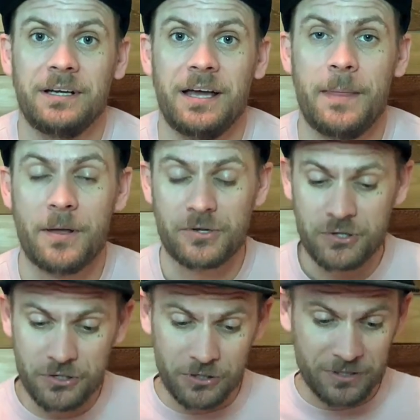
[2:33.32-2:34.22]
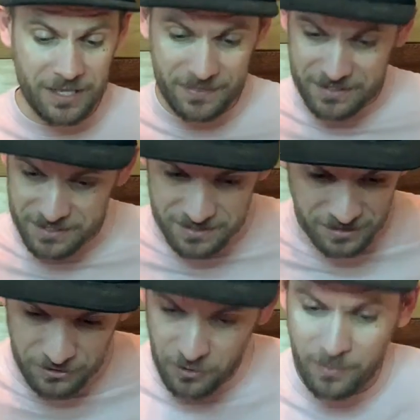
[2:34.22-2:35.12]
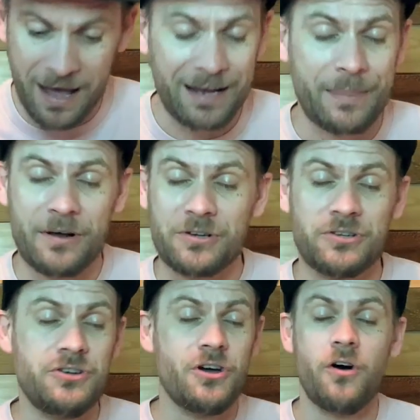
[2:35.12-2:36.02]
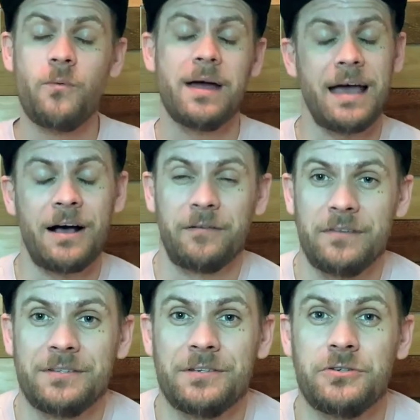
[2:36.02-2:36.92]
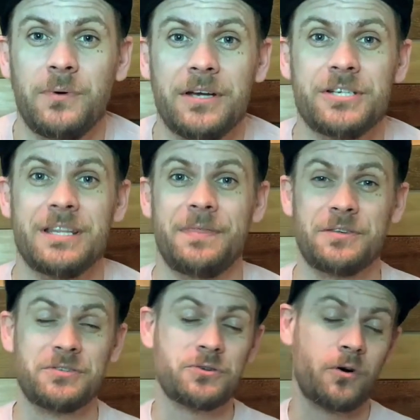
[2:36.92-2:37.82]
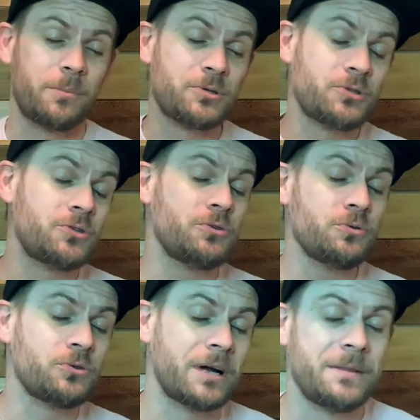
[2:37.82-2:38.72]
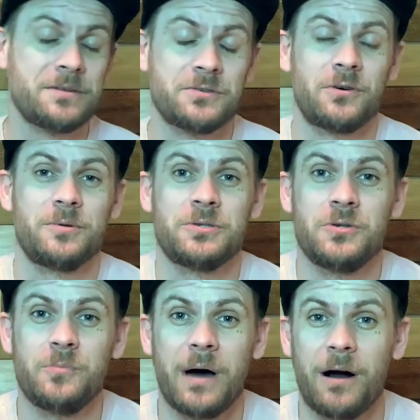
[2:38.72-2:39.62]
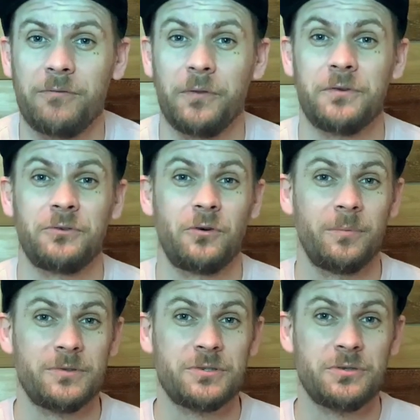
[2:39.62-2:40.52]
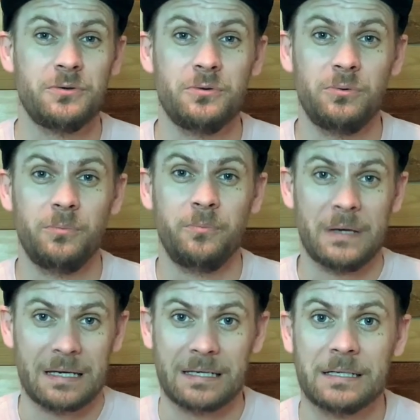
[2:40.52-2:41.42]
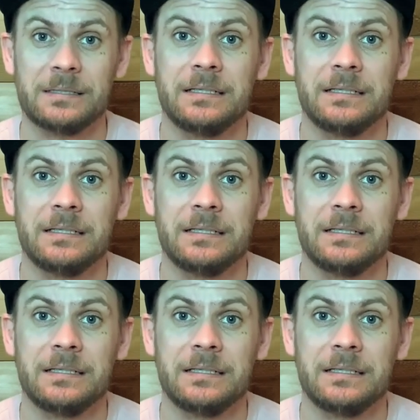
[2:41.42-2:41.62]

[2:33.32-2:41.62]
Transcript: And they're certain that this is going to go bad, and there is no way out of the situation, that the storm is too great, the storm is too powerful, the storm is too big.